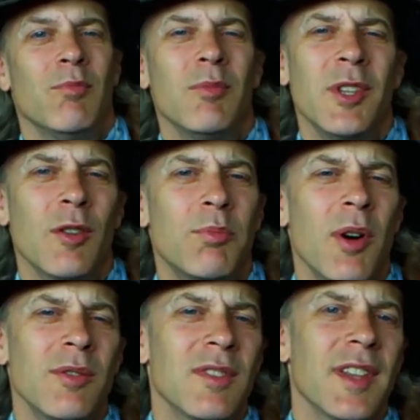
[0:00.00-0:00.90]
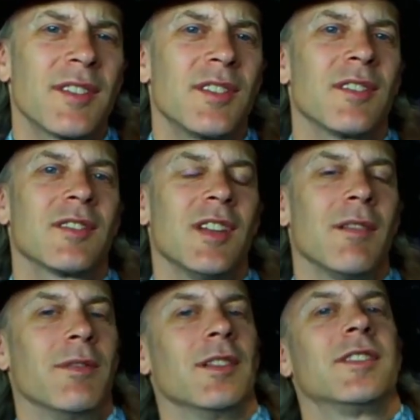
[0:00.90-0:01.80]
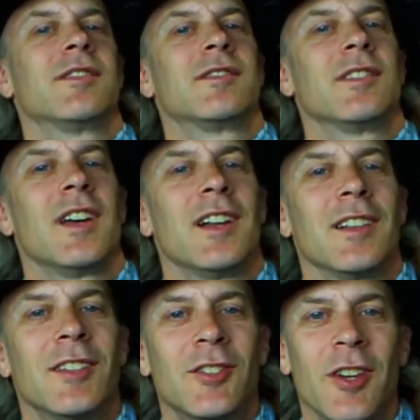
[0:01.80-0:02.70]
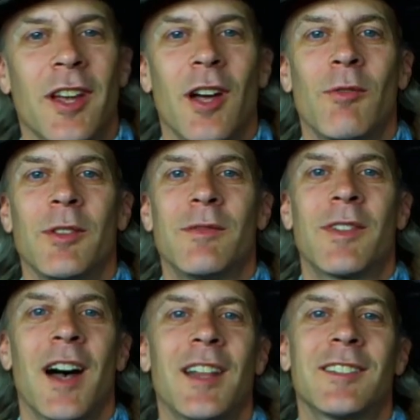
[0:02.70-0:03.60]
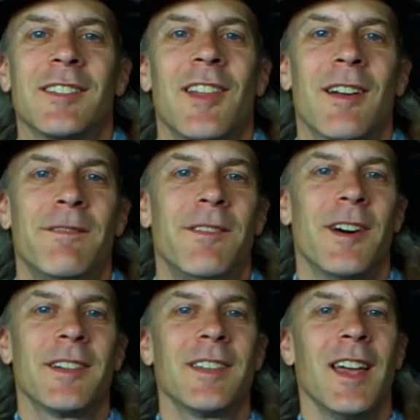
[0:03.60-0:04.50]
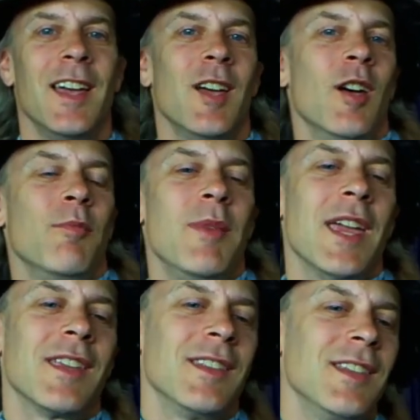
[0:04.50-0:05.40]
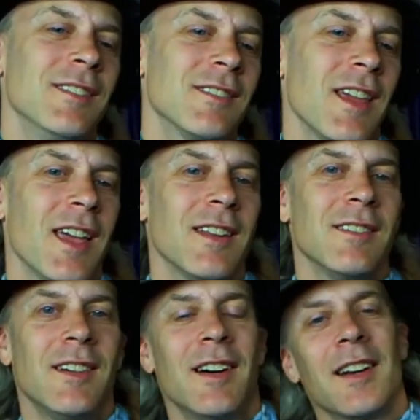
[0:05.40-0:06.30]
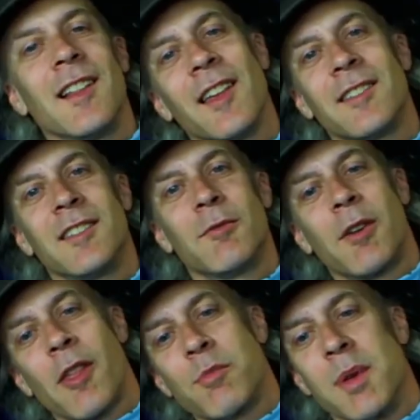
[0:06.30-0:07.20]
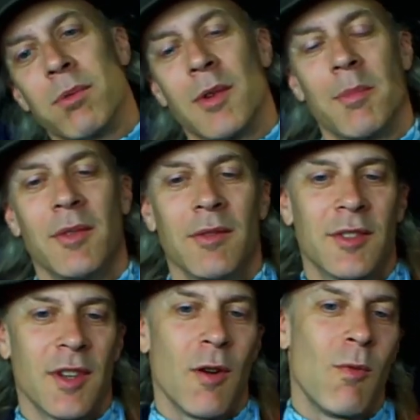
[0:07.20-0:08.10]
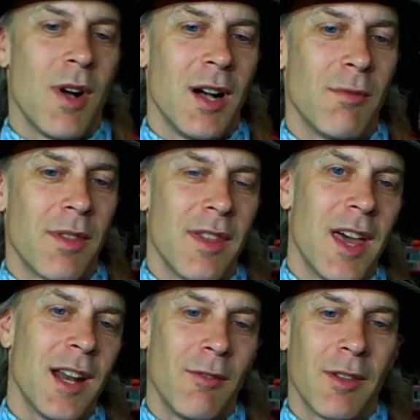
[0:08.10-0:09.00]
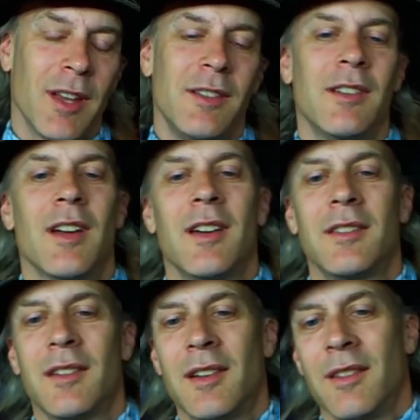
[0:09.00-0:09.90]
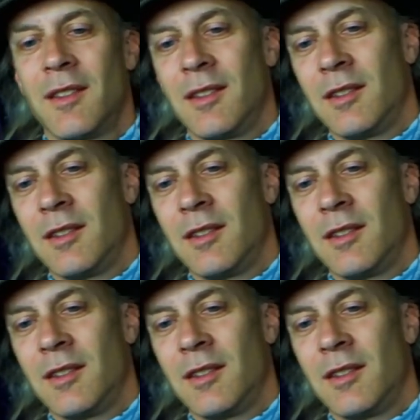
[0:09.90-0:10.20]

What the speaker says: you know, post links to your stuff. Let's check out what you've got. It's a lot of fun making these, and I like seeing what other people are up to. So with that, I will catch you guys on the